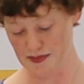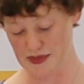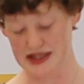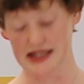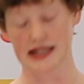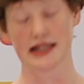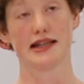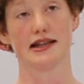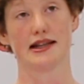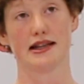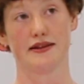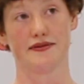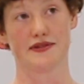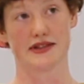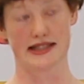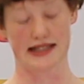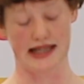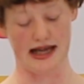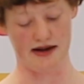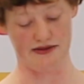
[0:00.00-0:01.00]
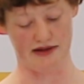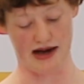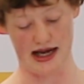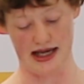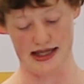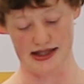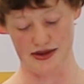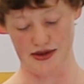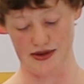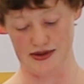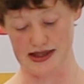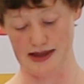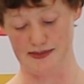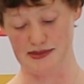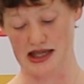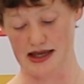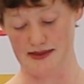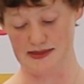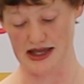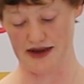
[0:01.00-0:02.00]
particularly for CRIs who
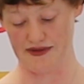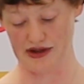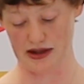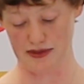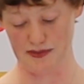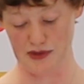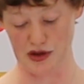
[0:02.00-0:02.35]
sometimes have a